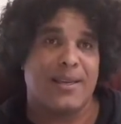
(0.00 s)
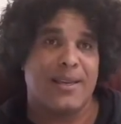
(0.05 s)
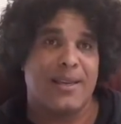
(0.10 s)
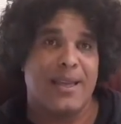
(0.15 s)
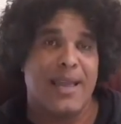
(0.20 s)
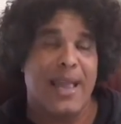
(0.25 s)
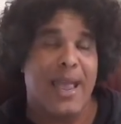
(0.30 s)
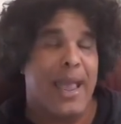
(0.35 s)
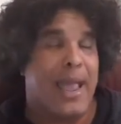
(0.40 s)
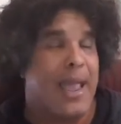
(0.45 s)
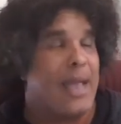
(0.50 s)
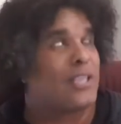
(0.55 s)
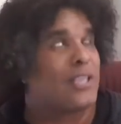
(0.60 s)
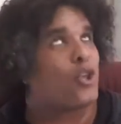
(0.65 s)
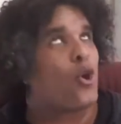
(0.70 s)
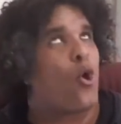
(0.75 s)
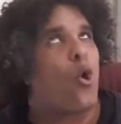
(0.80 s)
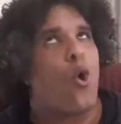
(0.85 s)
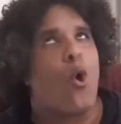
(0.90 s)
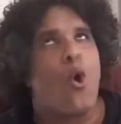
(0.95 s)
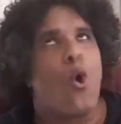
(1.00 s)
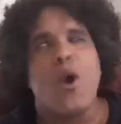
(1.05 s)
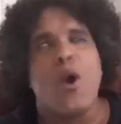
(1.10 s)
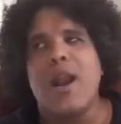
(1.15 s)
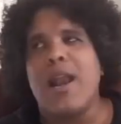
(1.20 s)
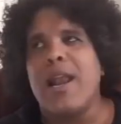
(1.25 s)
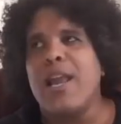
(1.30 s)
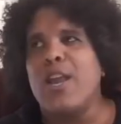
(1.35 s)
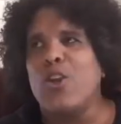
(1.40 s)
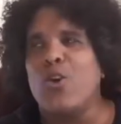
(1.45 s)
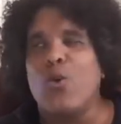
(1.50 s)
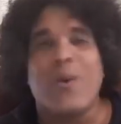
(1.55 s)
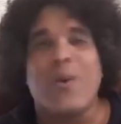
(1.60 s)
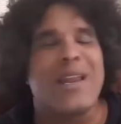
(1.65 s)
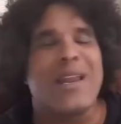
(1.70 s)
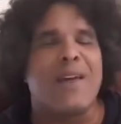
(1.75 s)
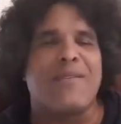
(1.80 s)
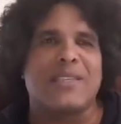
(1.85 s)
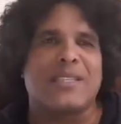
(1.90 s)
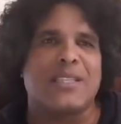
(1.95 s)
It's only you. We
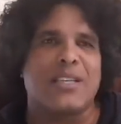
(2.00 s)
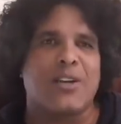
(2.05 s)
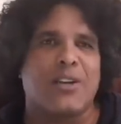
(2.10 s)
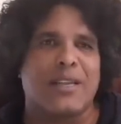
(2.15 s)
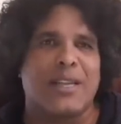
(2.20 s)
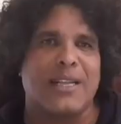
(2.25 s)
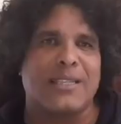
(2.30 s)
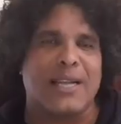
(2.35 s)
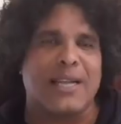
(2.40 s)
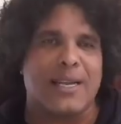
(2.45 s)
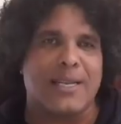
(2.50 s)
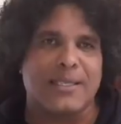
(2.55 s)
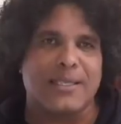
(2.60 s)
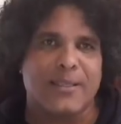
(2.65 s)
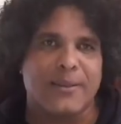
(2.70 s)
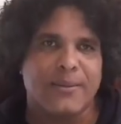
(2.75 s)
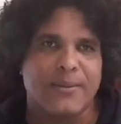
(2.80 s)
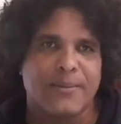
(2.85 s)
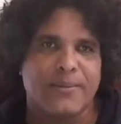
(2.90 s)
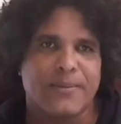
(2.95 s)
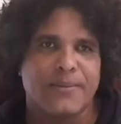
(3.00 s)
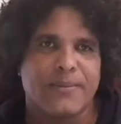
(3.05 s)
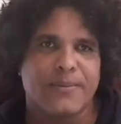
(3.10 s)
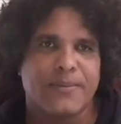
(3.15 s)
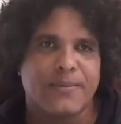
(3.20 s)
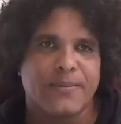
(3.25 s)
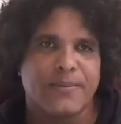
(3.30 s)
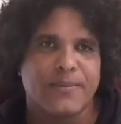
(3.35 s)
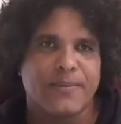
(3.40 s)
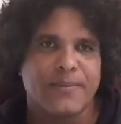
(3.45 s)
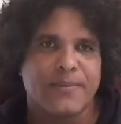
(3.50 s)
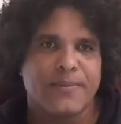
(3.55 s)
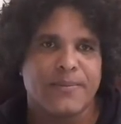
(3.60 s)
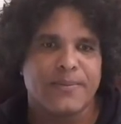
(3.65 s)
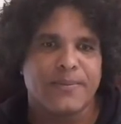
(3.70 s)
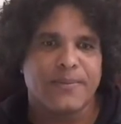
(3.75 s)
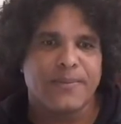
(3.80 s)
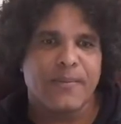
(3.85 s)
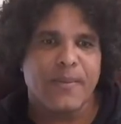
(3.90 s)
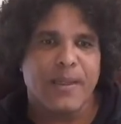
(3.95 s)
never see nothing else like this.
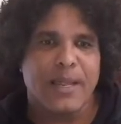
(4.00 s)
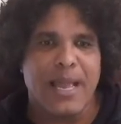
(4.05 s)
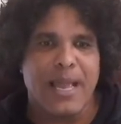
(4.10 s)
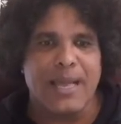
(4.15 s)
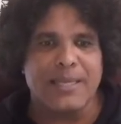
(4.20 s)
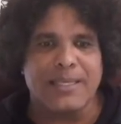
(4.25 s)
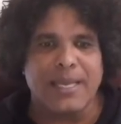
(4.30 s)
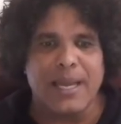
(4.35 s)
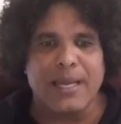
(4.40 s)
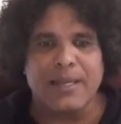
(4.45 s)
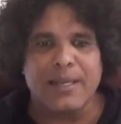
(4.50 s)
Yes, sir.